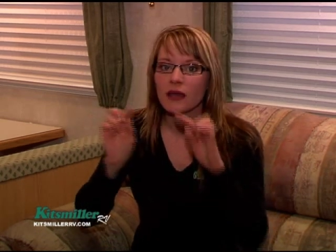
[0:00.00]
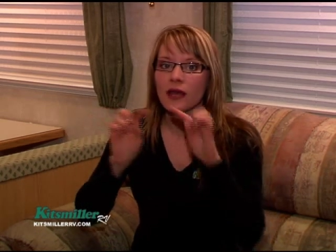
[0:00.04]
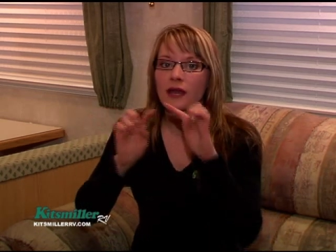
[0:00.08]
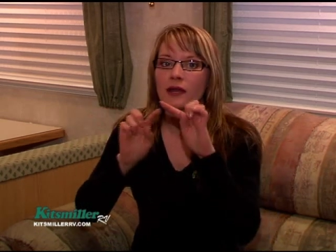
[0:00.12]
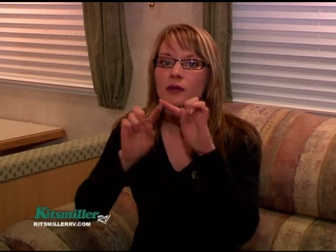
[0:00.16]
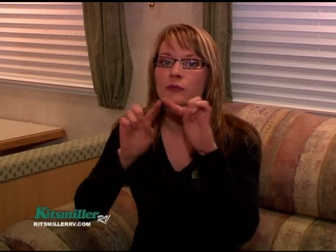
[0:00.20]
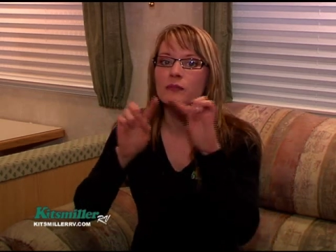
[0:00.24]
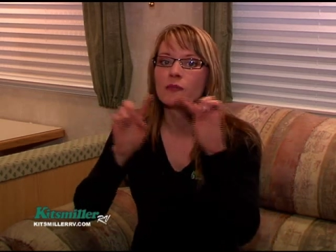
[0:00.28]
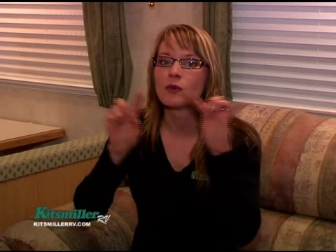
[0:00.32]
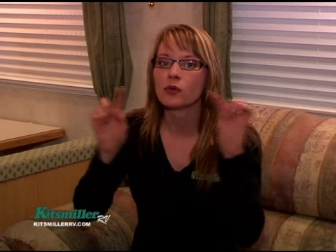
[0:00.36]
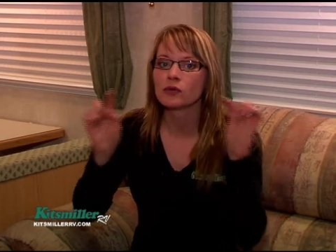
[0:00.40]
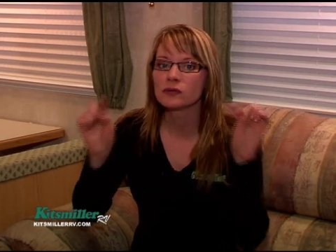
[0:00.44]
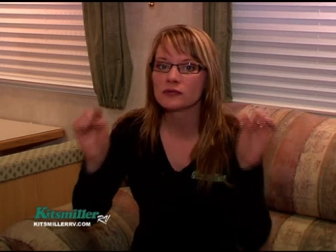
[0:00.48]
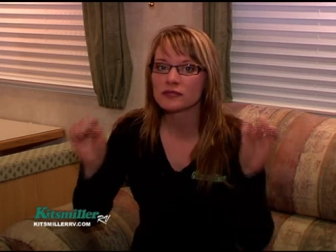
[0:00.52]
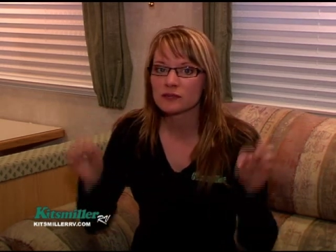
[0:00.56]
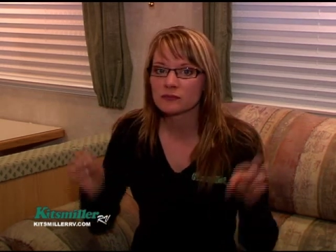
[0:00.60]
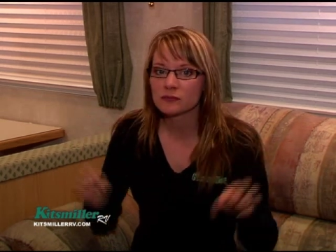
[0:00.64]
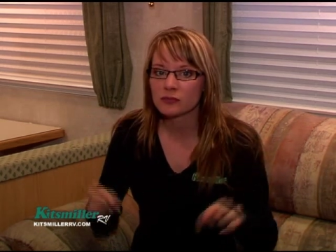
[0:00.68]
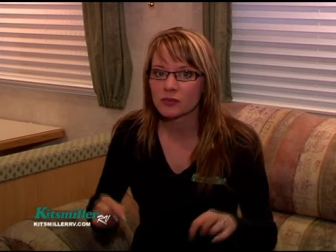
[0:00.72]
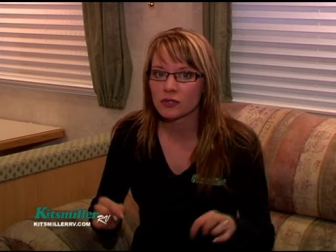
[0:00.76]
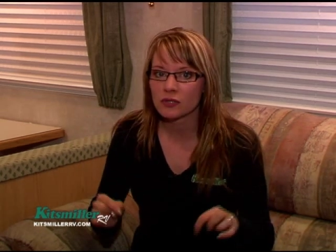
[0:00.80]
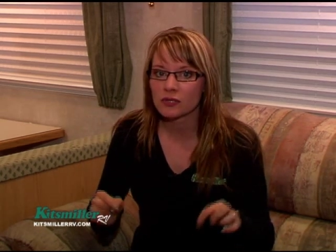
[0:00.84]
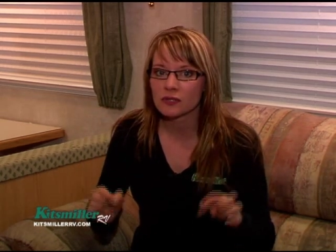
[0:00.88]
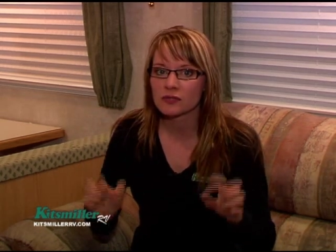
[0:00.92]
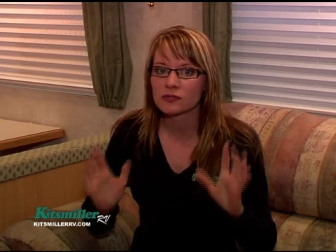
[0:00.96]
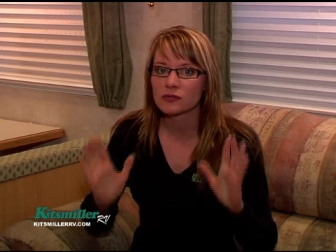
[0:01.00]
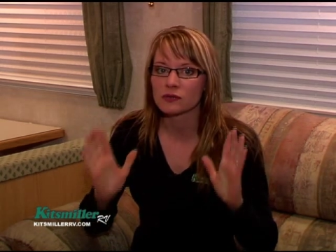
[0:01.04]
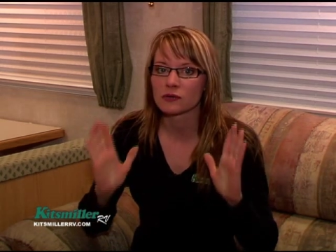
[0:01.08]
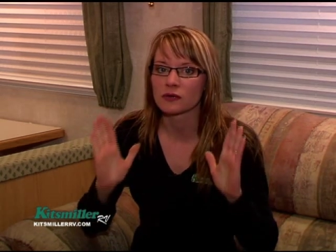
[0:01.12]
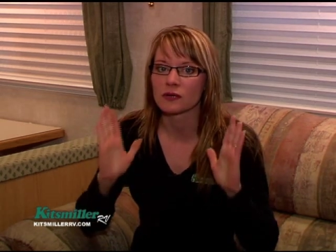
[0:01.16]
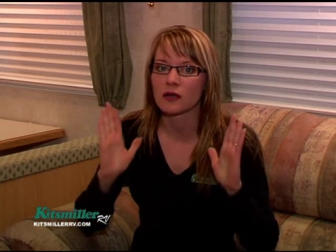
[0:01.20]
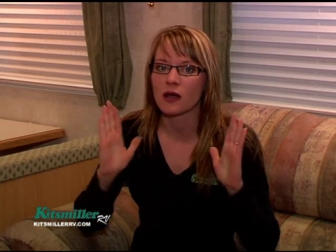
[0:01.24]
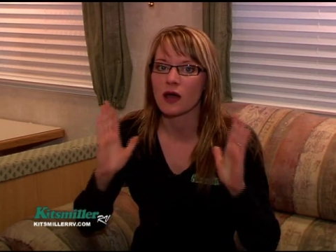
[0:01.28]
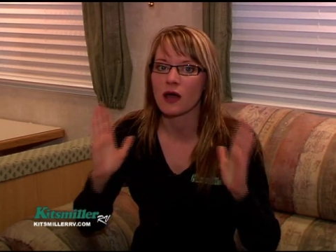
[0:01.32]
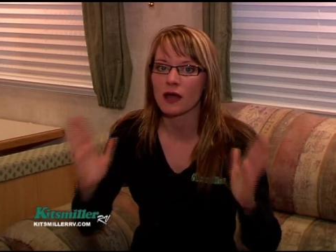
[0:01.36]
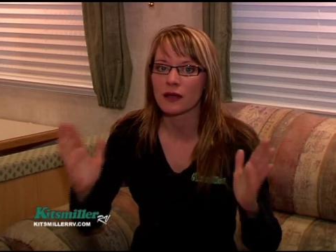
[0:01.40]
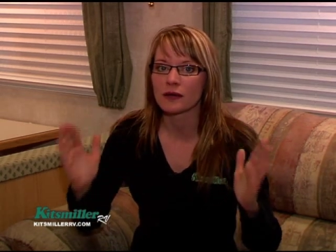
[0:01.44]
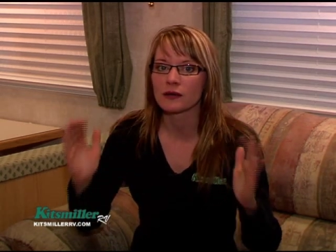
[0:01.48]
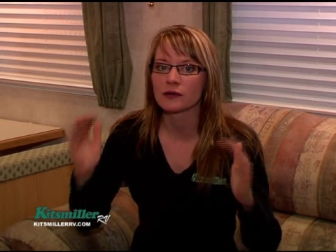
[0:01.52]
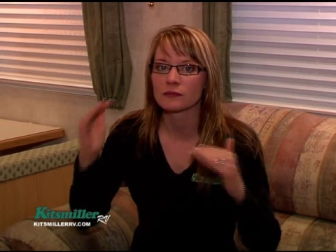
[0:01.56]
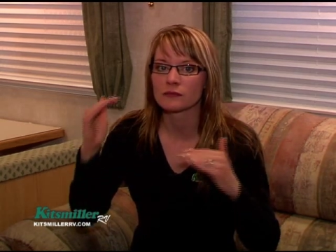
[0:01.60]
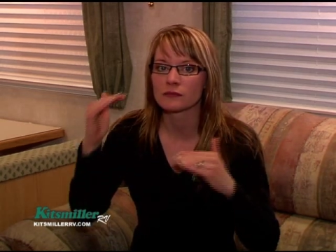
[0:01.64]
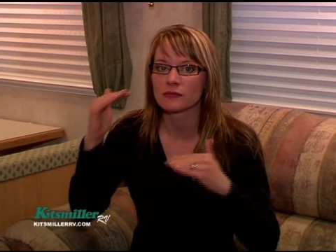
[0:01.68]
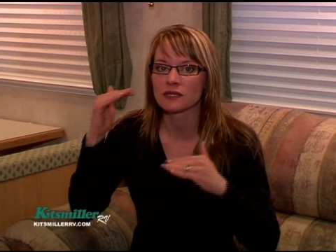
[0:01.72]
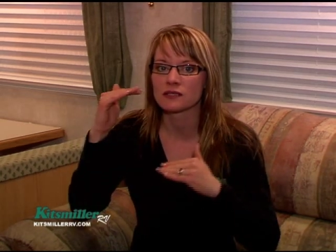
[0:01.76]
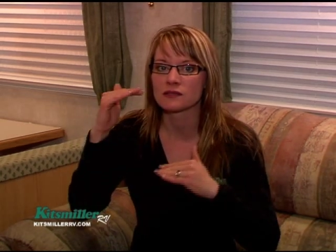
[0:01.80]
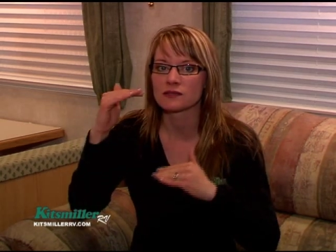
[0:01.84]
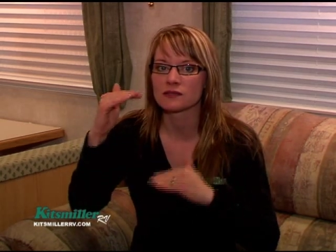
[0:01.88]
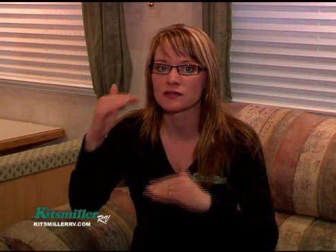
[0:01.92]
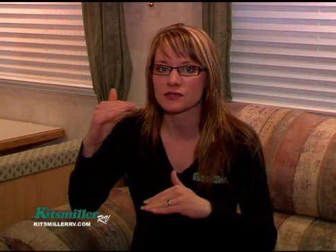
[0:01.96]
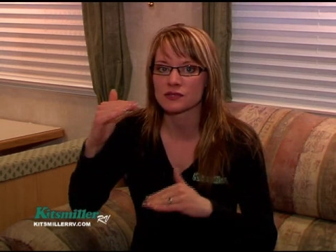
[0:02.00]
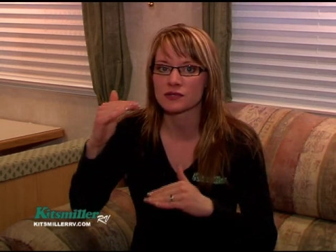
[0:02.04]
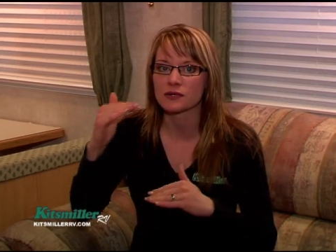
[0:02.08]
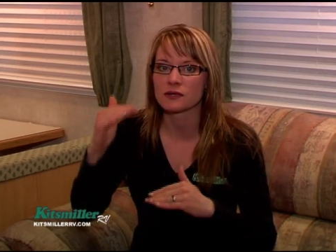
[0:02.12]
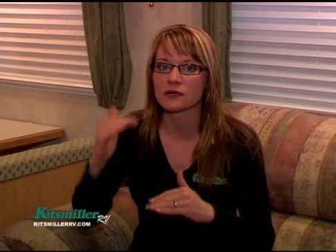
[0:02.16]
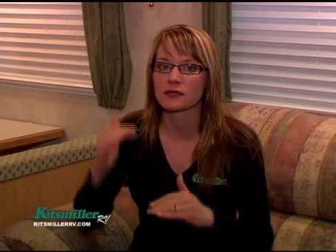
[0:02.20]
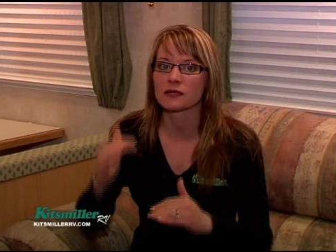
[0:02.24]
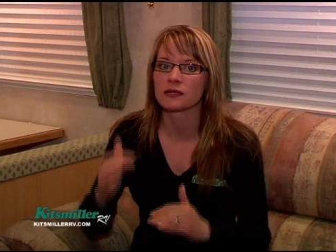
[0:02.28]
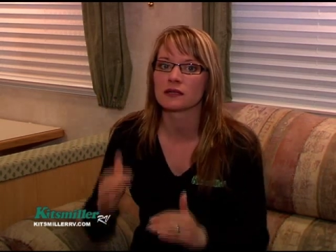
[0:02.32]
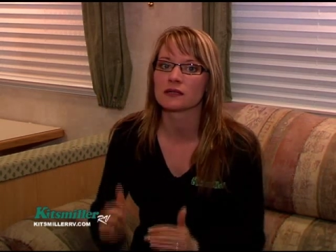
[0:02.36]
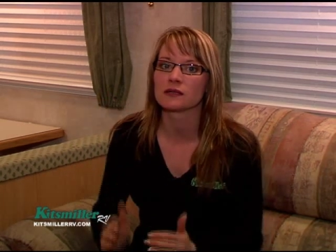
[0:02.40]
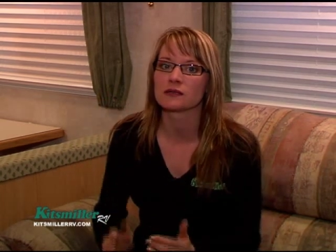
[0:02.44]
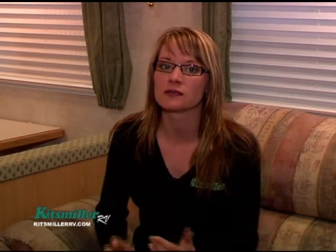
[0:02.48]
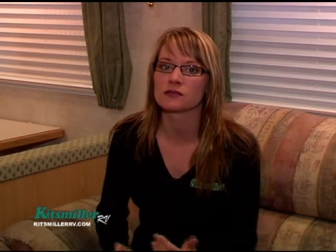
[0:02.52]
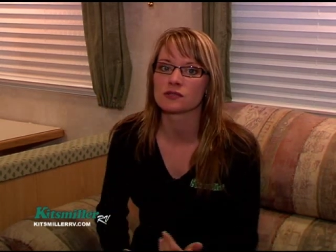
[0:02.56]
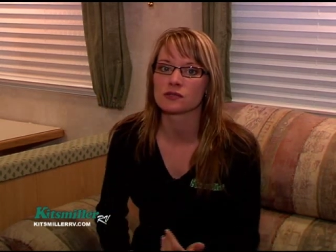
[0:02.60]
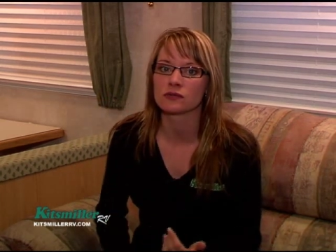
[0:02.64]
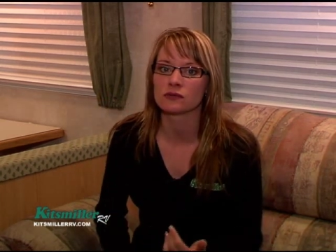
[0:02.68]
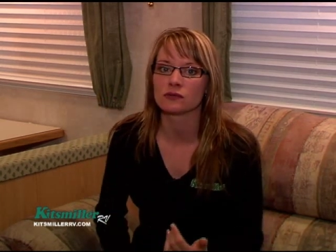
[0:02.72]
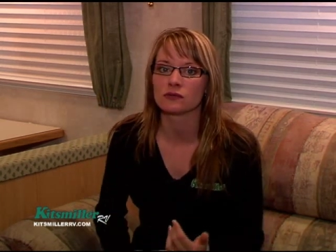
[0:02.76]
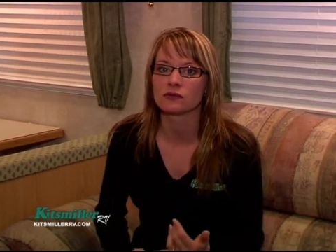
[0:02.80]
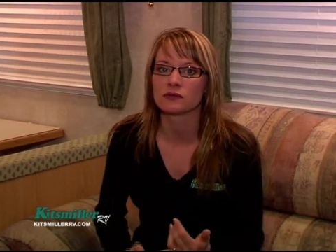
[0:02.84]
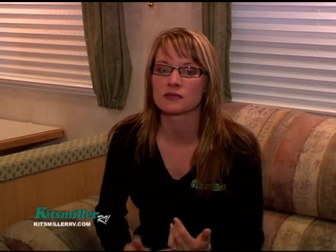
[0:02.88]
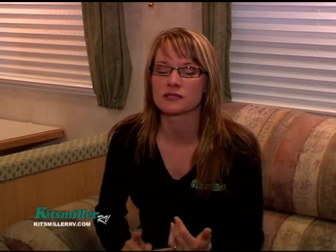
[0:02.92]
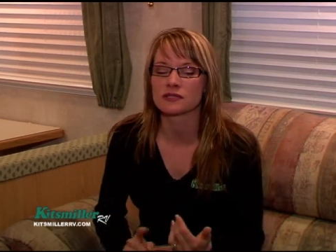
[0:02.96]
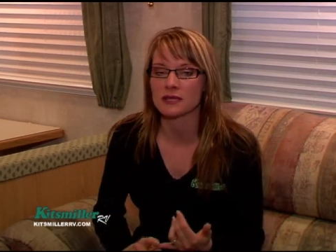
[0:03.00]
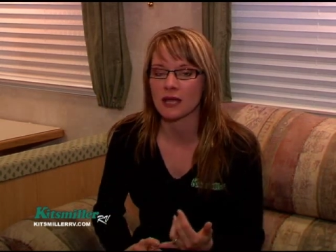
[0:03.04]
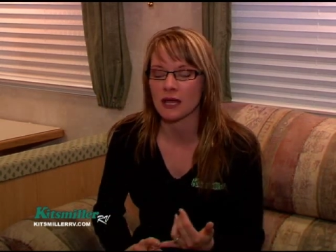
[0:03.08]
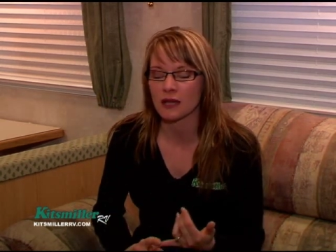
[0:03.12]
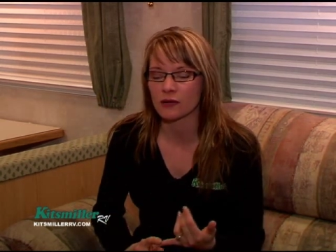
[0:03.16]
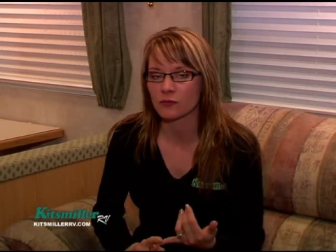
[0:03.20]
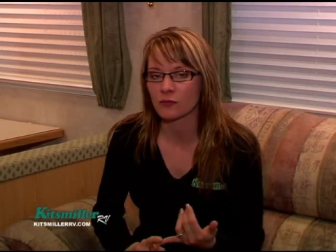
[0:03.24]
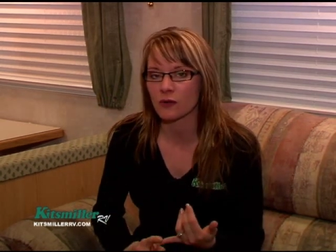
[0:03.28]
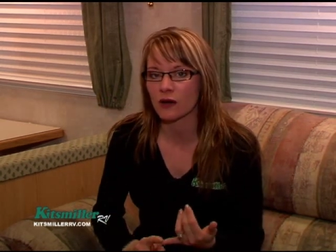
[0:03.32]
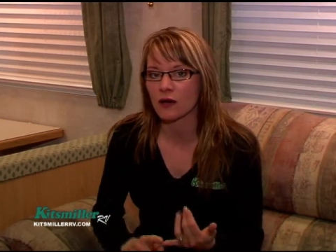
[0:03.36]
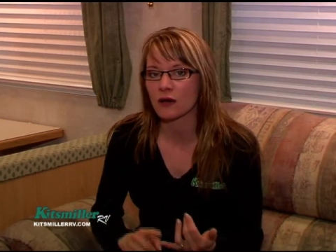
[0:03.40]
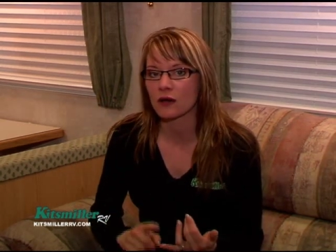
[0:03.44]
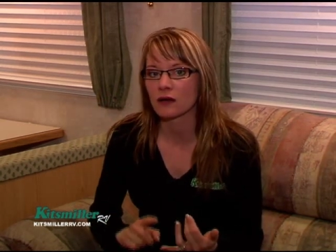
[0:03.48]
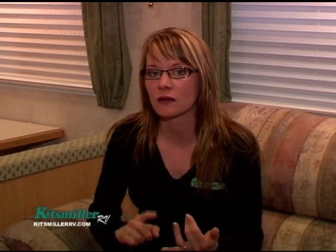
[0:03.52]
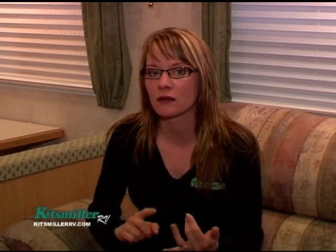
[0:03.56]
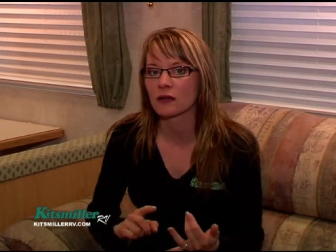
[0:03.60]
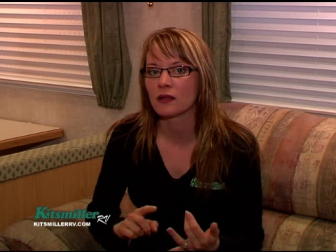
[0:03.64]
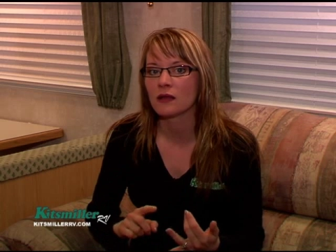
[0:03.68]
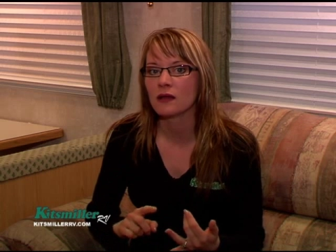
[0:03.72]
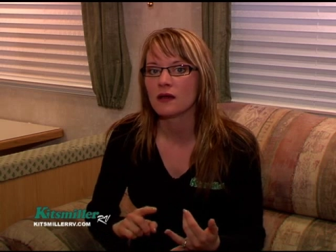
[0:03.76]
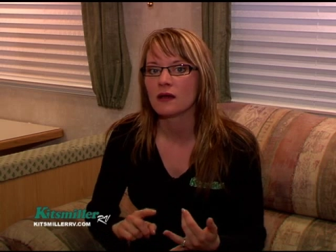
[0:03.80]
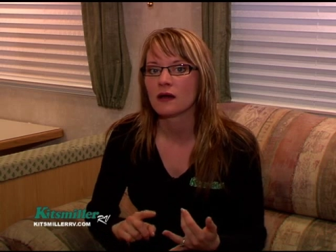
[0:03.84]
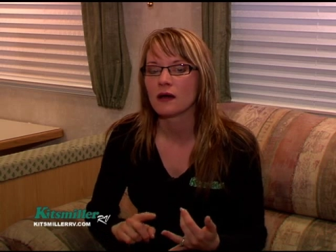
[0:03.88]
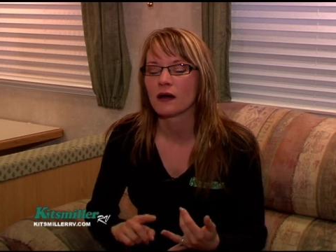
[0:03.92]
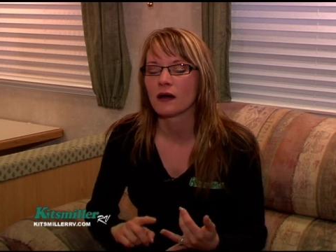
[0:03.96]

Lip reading: and a molding put or an item inserted into the sidewall